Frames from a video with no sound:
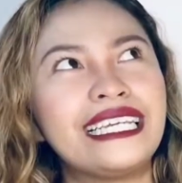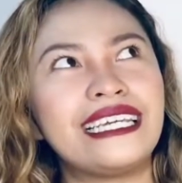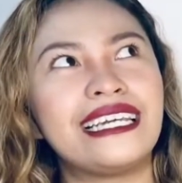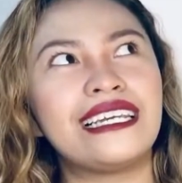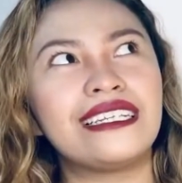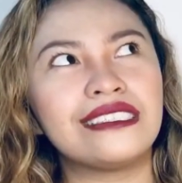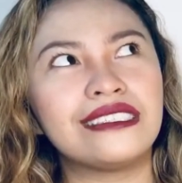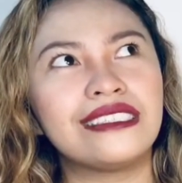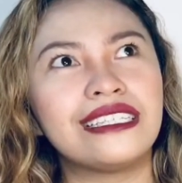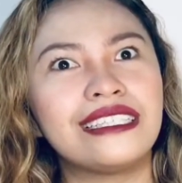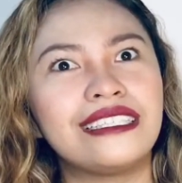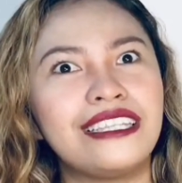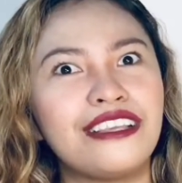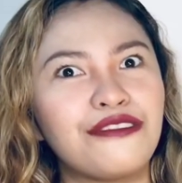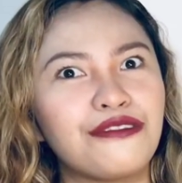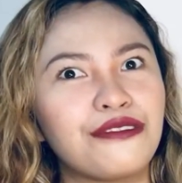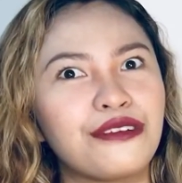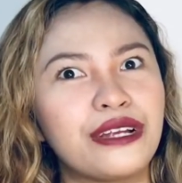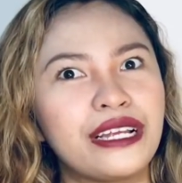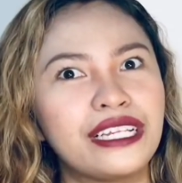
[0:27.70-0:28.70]
is the
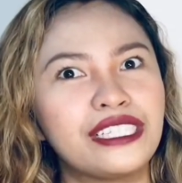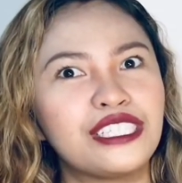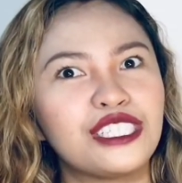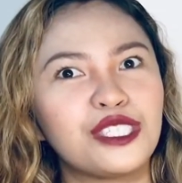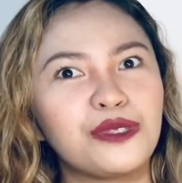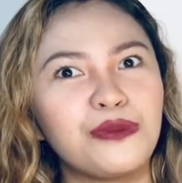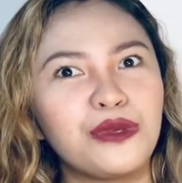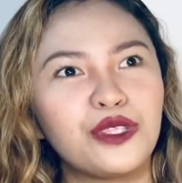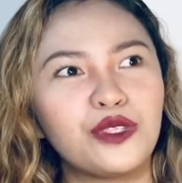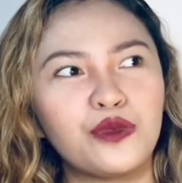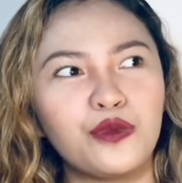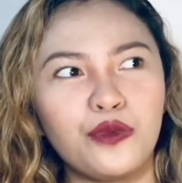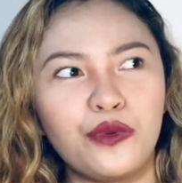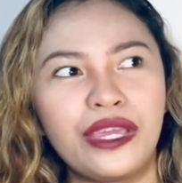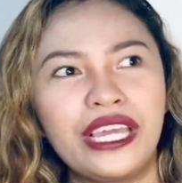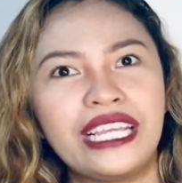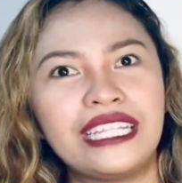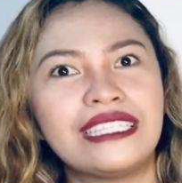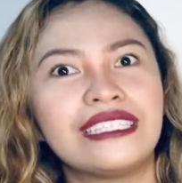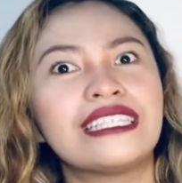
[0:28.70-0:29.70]
difference
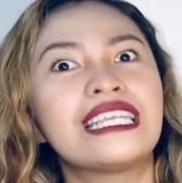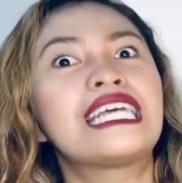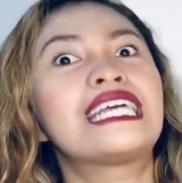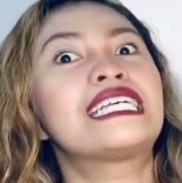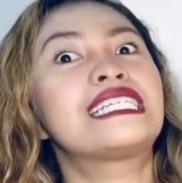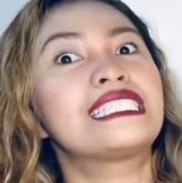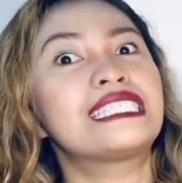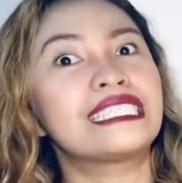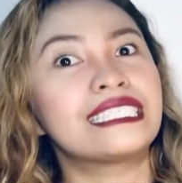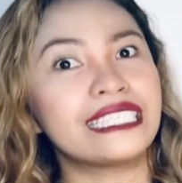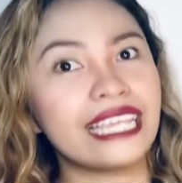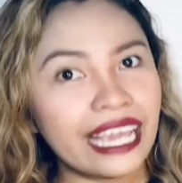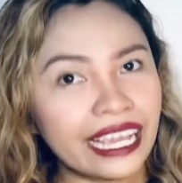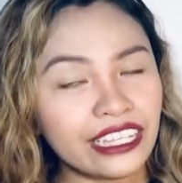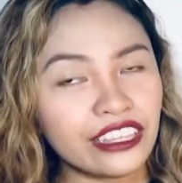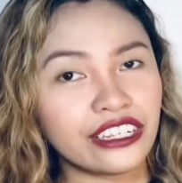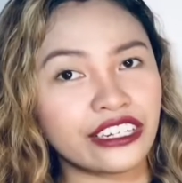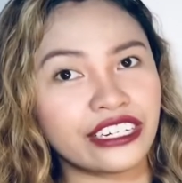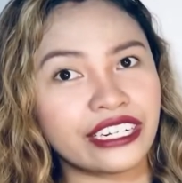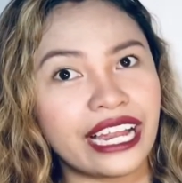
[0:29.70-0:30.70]
between
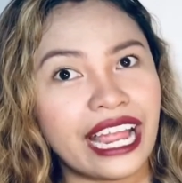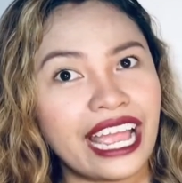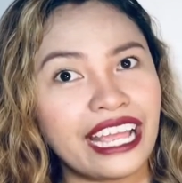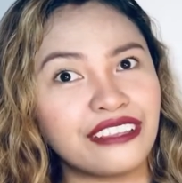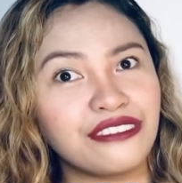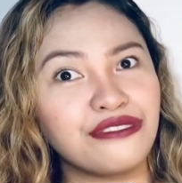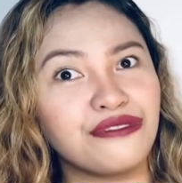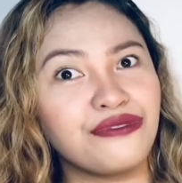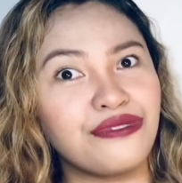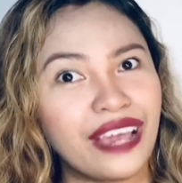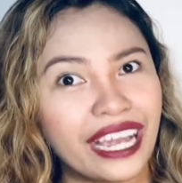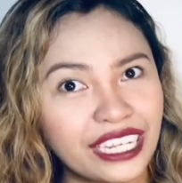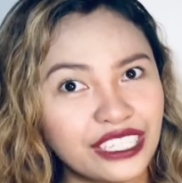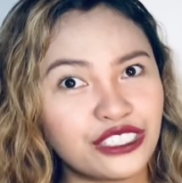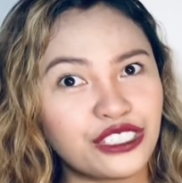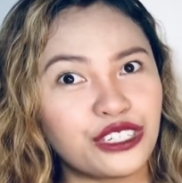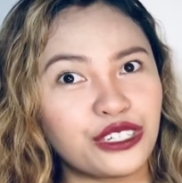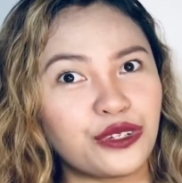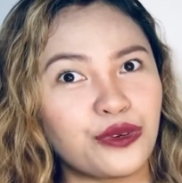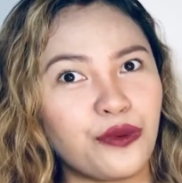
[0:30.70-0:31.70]
scalar and
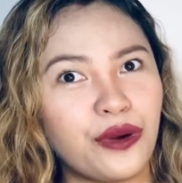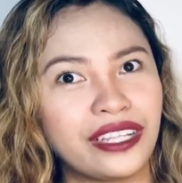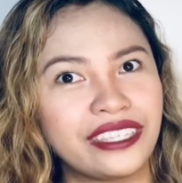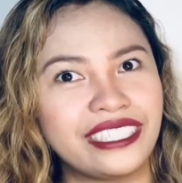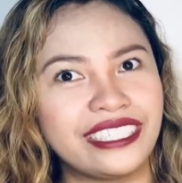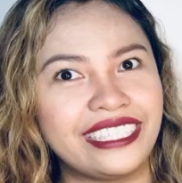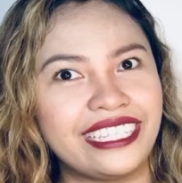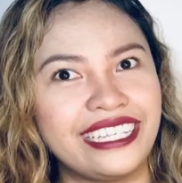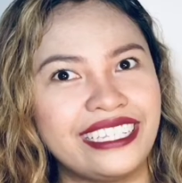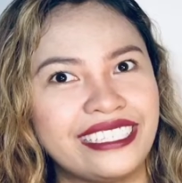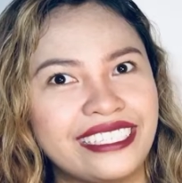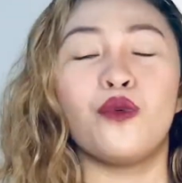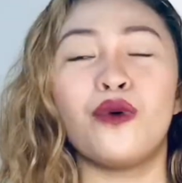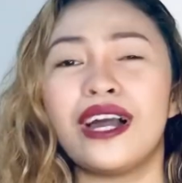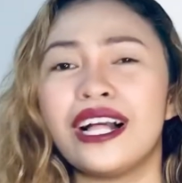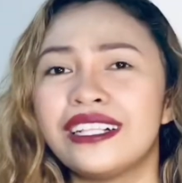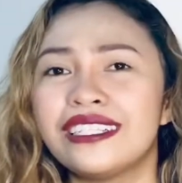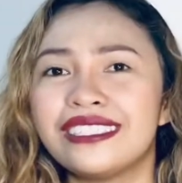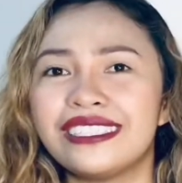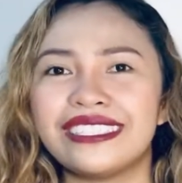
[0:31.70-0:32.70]
vector quantities?
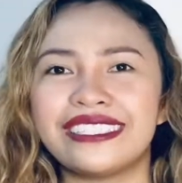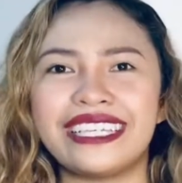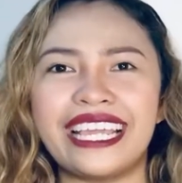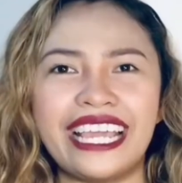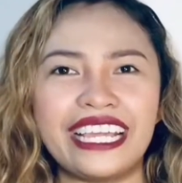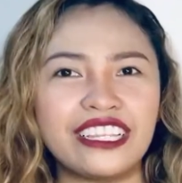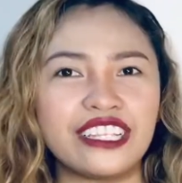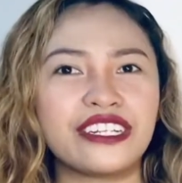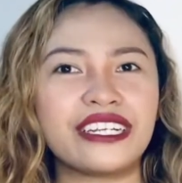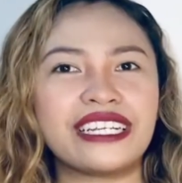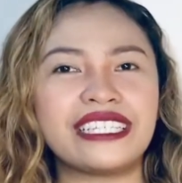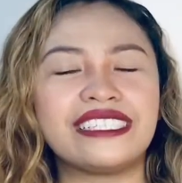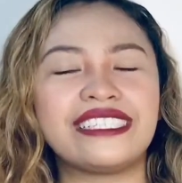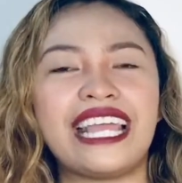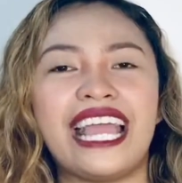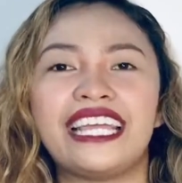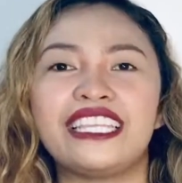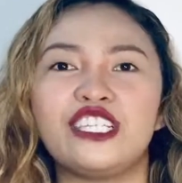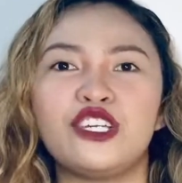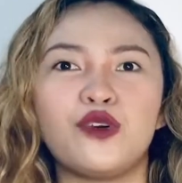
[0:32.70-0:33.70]
Well, scalar is
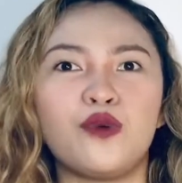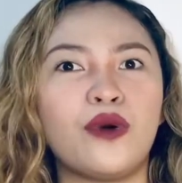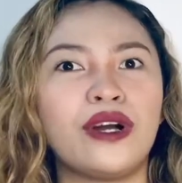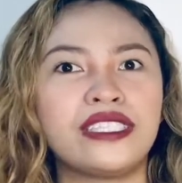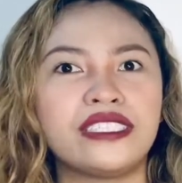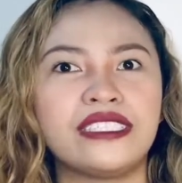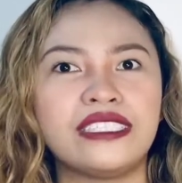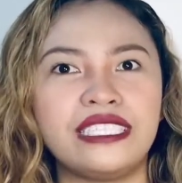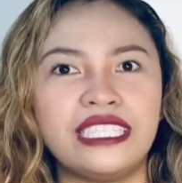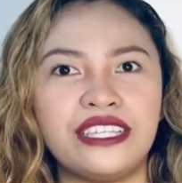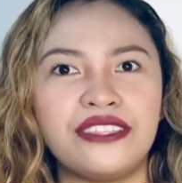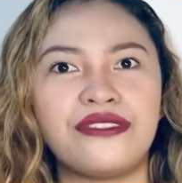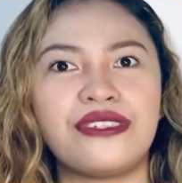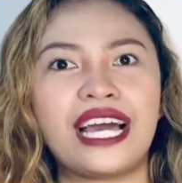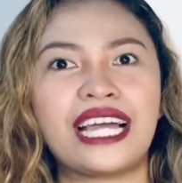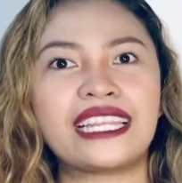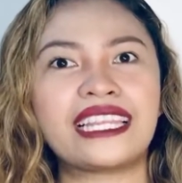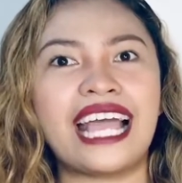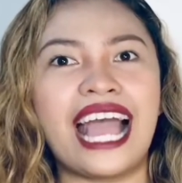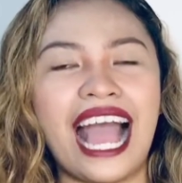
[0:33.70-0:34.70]
any quantity
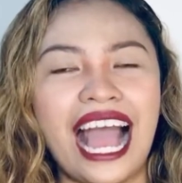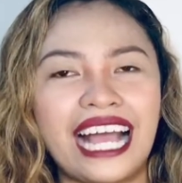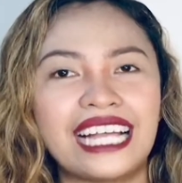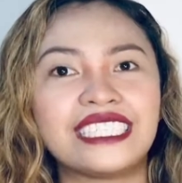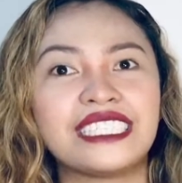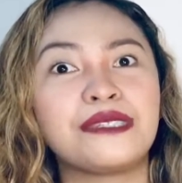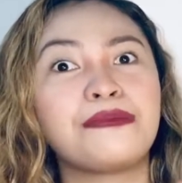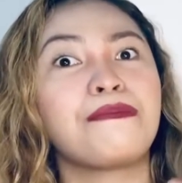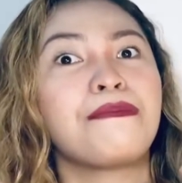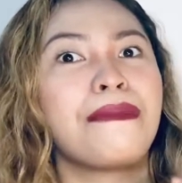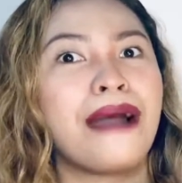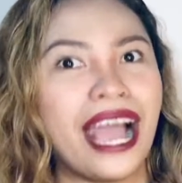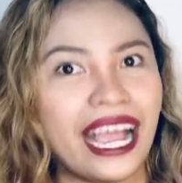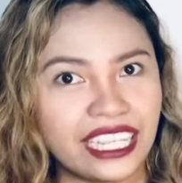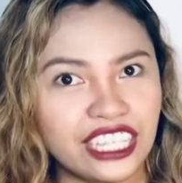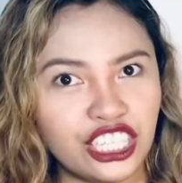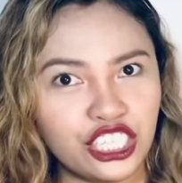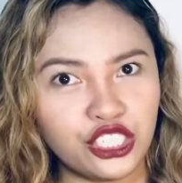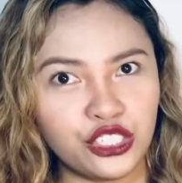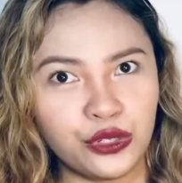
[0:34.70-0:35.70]
that has
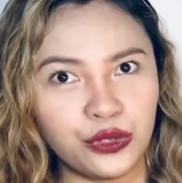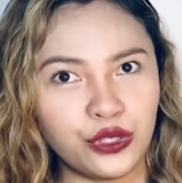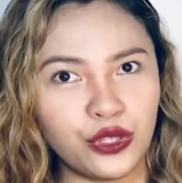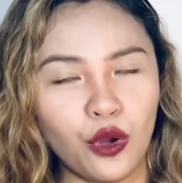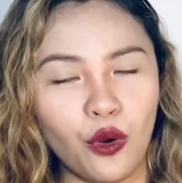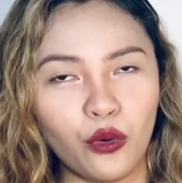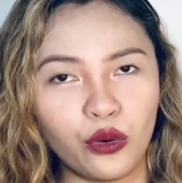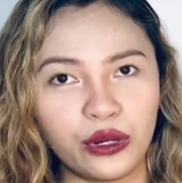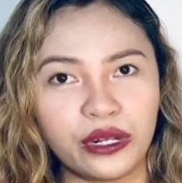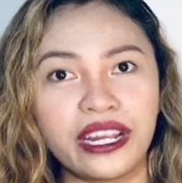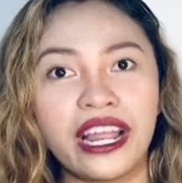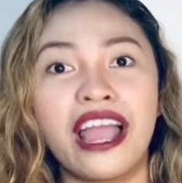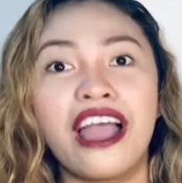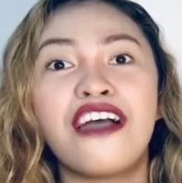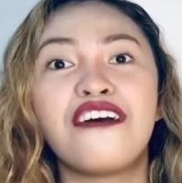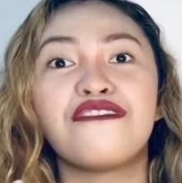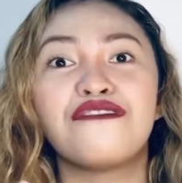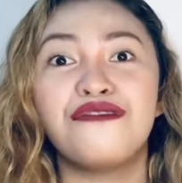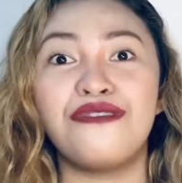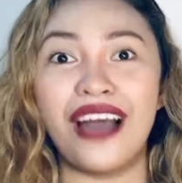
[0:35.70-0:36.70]
magnitude or
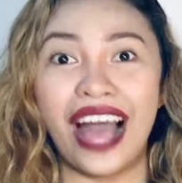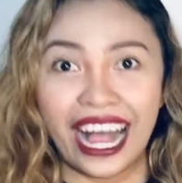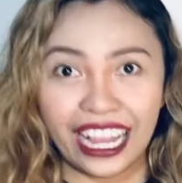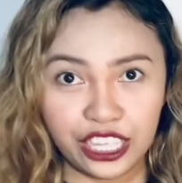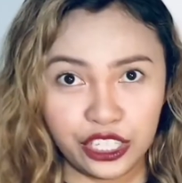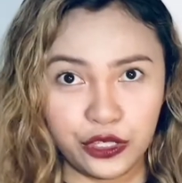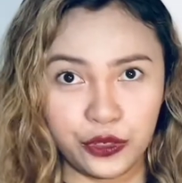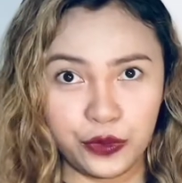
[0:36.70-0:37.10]
value,